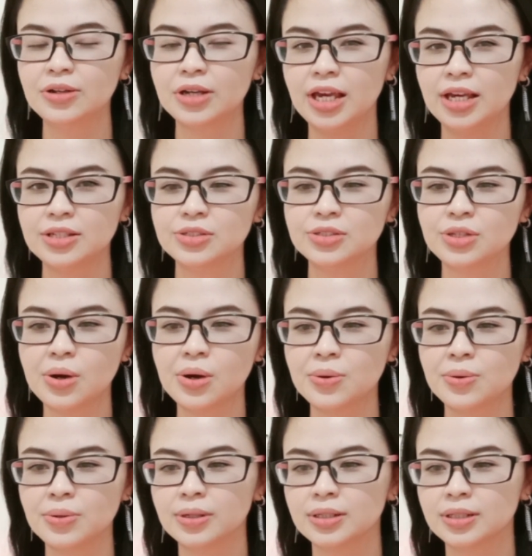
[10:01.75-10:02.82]
Okay, so
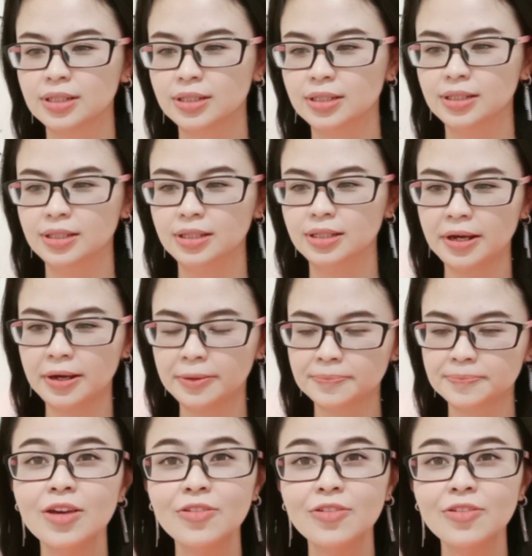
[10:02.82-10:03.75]
yeah.